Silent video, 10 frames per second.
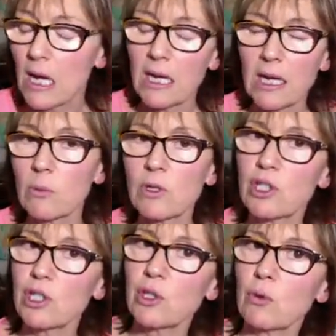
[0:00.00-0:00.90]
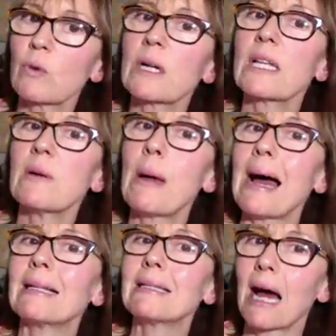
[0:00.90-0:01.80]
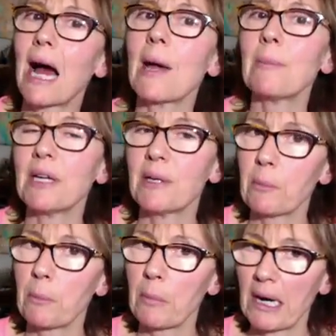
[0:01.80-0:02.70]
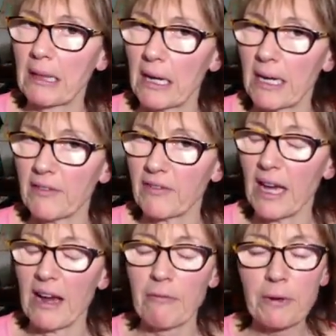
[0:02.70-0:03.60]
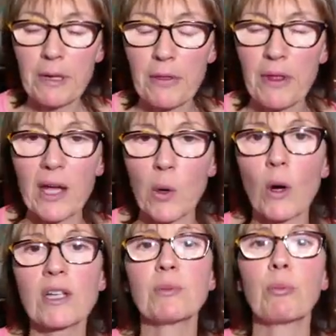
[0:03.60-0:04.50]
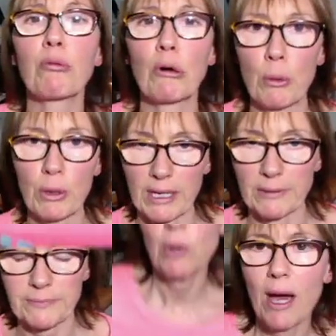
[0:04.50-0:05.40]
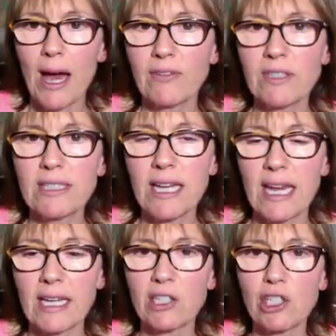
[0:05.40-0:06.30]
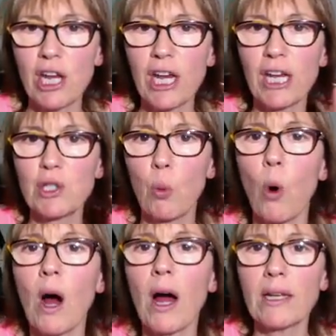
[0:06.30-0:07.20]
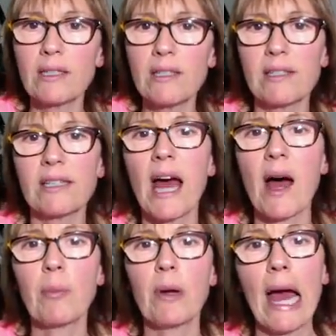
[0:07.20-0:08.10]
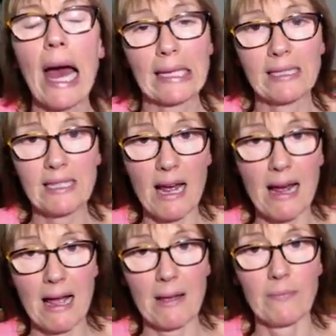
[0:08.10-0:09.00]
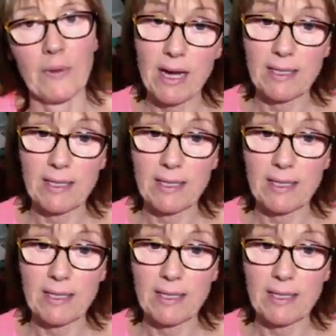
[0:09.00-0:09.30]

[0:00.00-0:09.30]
It was just a really bad time in my life. Everything was broken. You have to take change one step at a time. I